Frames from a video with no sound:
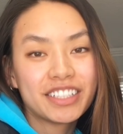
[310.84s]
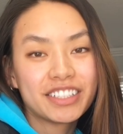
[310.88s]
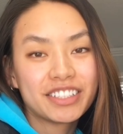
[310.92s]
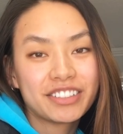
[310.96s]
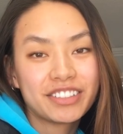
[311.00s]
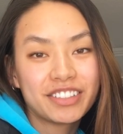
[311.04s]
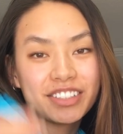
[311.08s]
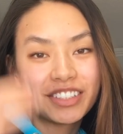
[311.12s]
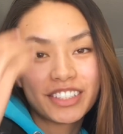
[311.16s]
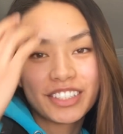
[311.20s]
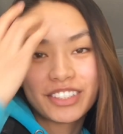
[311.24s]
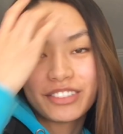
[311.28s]
so
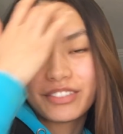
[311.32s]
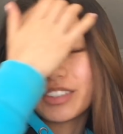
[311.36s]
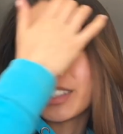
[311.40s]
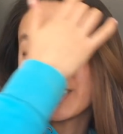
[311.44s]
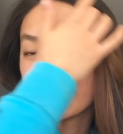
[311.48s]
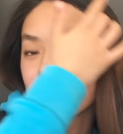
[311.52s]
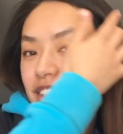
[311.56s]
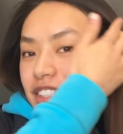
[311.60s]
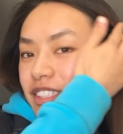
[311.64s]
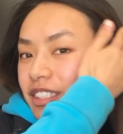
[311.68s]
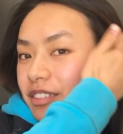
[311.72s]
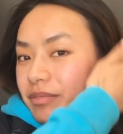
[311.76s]
I just
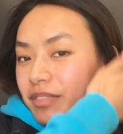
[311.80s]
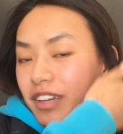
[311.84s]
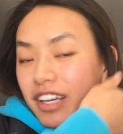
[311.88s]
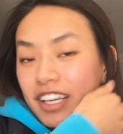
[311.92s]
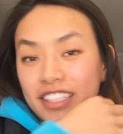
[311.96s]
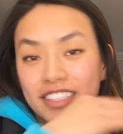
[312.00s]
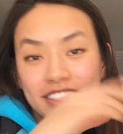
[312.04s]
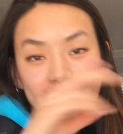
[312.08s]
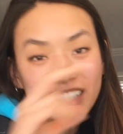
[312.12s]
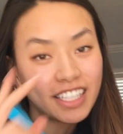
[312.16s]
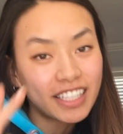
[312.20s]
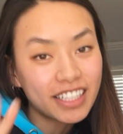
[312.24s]
finished my
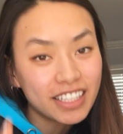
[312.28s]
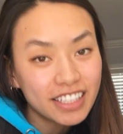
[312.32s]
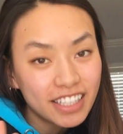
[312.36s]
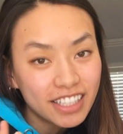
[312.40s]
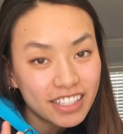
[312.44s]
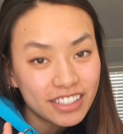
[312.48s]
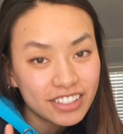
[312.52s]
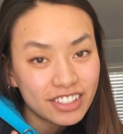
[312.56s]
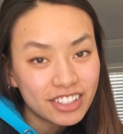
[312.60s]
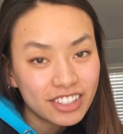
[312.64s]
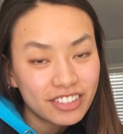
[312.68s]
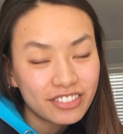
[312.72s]
second
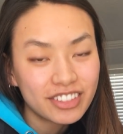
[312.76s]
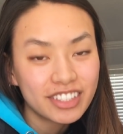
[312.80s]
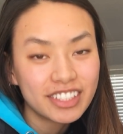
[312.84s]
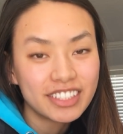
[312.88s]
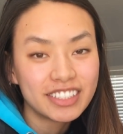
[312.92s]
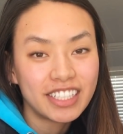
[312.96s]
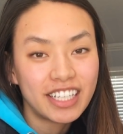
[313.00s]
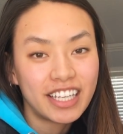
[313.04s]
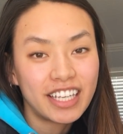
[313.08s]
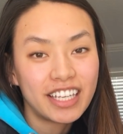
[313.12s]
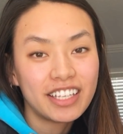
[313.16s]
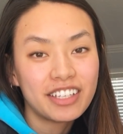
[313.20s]
lecture of the
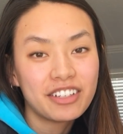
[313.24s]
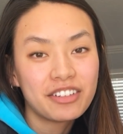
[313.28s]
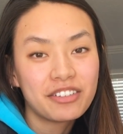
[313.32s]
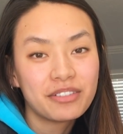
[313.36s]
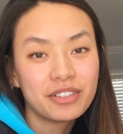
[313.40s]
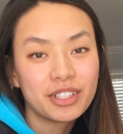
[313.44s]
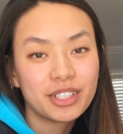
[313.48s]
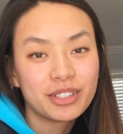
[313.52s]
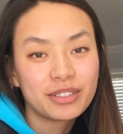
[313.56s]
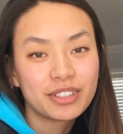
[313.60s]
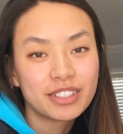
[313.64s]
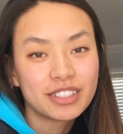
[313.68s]
day,
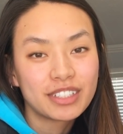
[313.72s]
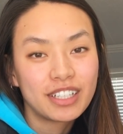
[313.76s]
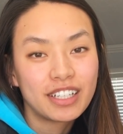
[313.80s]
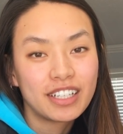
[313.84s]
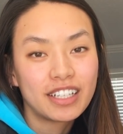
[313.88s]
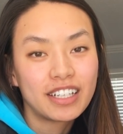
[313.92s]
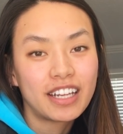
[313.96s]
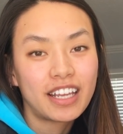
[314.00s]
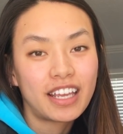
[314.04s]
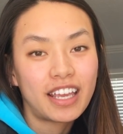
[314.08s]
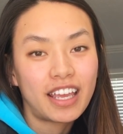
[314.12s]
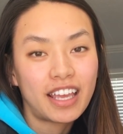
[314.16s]
which was
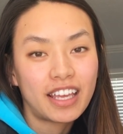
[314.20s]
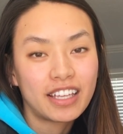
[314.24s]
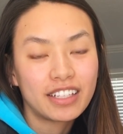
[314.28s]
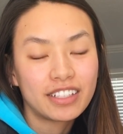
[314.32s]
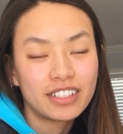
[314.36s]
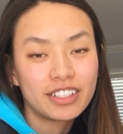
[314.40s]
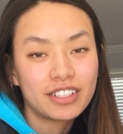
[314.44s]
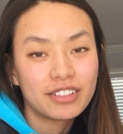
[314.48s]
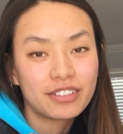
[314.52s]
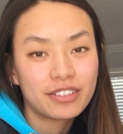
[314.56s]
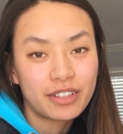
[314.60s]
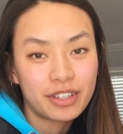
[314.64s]
on
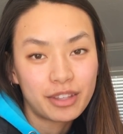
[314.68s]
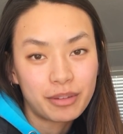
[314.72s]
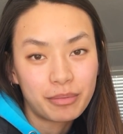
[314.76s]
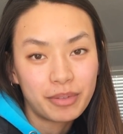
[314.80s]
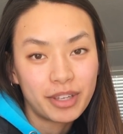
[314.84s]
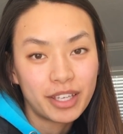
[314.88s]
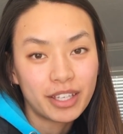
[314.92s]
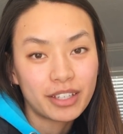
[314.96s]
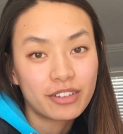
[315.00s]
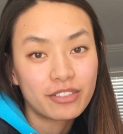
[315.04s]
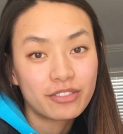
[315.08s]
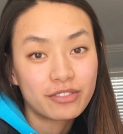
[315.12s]

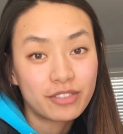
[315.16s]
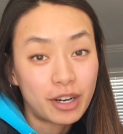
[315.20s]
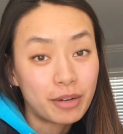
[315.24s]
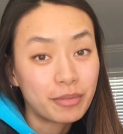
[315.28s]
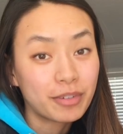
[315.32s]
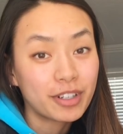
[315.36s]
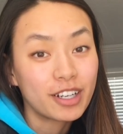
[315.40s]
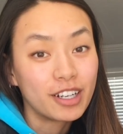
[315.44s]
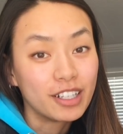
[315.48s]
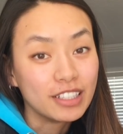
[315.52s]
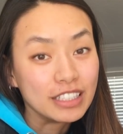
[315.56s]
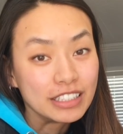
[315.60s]
antiarrhythmic
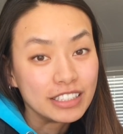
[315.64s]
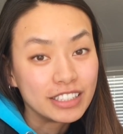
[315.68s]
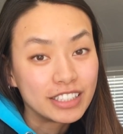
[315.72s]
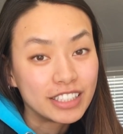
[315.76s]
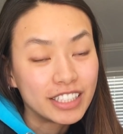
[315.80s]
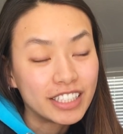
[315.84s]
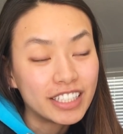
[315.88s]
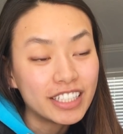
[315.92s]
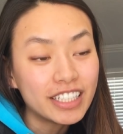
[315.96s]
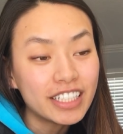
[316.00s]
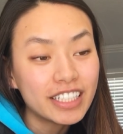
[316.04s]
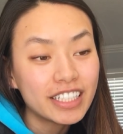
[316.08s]

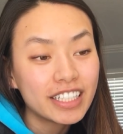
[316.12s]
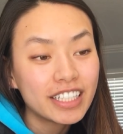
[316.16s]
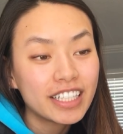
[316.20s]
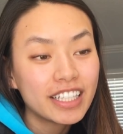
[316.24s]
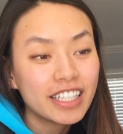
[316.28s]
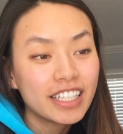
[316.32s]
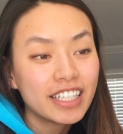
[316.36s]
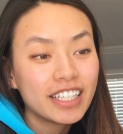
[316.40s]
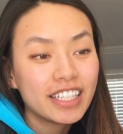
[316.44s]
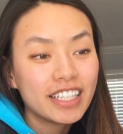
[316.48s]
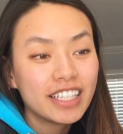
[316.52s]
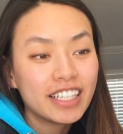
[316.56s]
pharmacology,
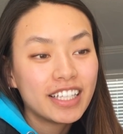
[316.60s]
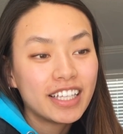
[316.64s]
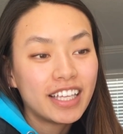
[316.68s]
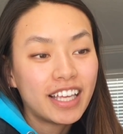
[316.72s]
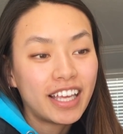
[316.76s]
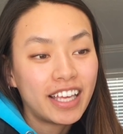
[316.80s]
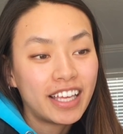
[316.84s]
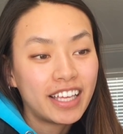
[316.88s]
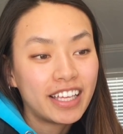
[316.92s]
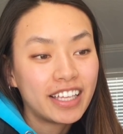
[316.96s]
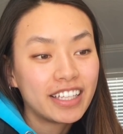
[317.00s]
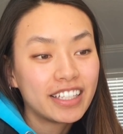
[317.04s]

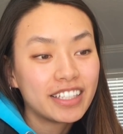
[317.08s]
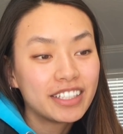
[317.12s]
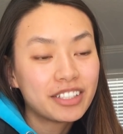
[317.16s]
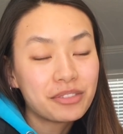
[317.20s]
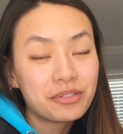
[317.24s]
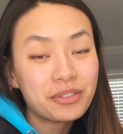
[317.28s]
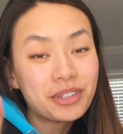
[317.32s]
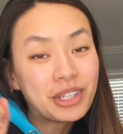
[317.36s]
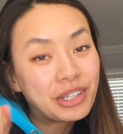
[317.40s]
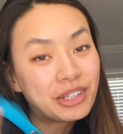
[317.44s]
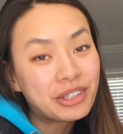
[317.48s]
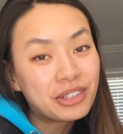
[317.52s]
and
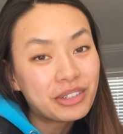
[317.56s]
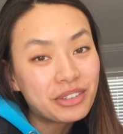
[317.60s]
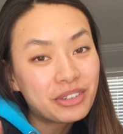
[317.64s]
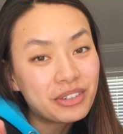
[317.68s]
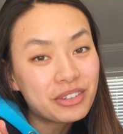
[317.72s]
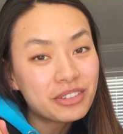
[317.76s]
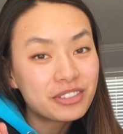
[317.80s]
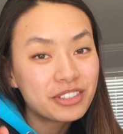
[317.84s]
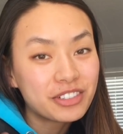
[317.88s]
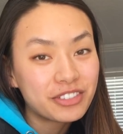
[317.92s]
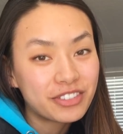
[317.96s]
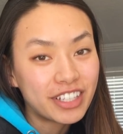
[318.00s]

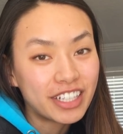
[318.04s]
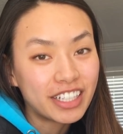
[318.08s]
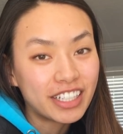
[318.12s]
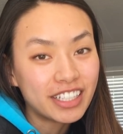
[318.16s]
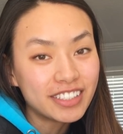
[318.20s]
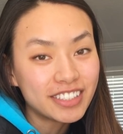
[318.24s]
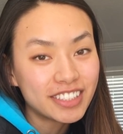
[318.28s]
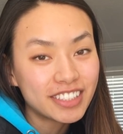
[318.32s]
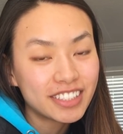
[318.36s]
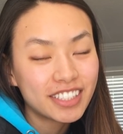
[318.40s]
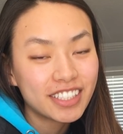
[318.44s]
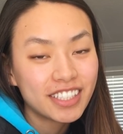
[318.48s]
woohoo, we
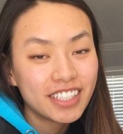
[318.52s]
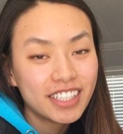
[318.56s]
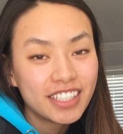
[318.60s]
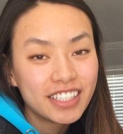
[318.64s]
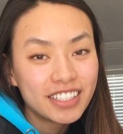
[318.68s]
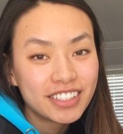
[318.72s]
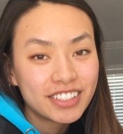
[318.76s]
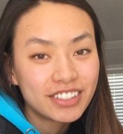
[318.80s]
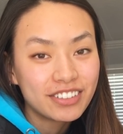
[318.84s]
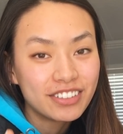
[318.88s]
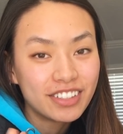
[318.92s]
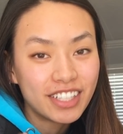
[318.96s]
finished.
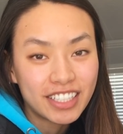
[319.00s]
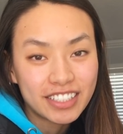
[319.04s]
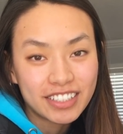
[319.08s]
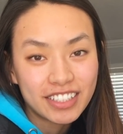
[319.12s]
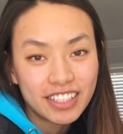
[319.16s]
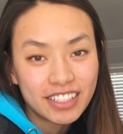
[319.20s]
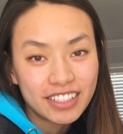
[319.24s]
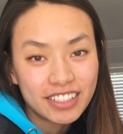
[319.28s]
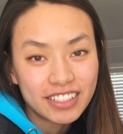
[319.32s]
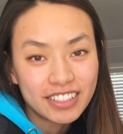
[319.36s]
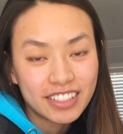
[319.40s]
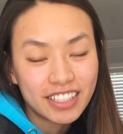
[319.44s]
So next
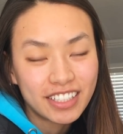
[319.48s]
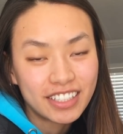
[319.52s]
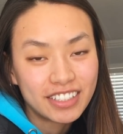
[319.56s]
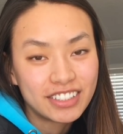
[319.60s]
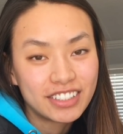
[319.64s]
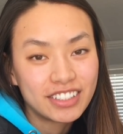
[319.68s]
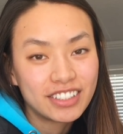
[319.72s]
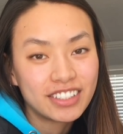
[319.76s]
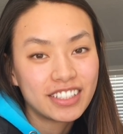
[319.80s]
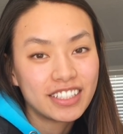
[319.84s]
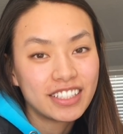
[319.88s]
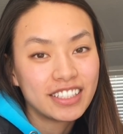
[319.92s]
on the
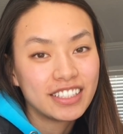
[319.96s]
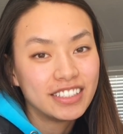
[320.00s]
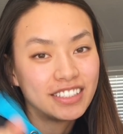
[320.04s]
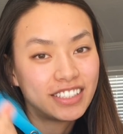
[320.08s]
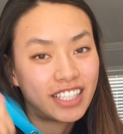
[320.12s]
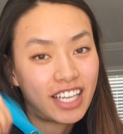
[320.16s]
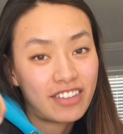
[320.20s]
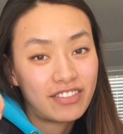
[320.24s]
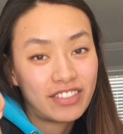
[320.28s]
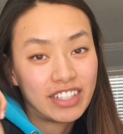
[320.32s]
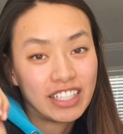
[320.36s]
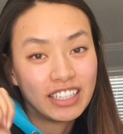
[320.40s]
schedule is
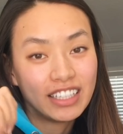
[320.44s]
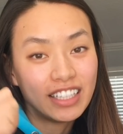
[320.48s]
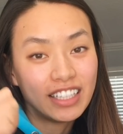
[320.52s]
having